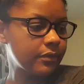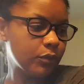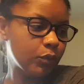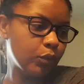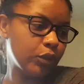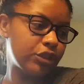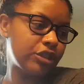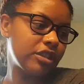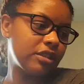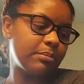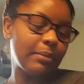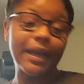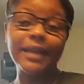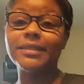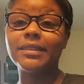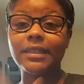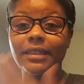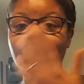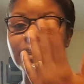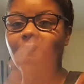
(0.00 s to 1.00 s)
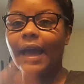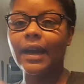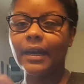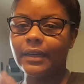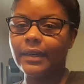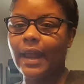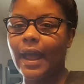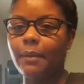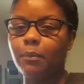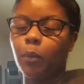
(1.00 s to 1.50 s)
which is basically like a
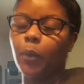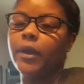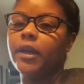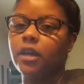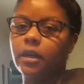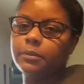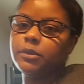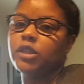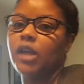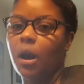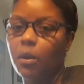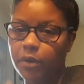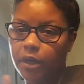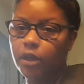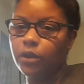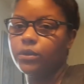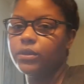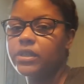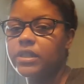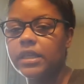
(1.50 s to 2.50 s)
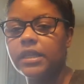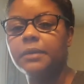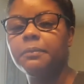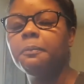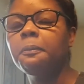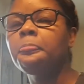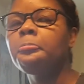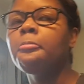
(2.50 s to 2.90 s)
nap, wake up, shower, and go to sleep.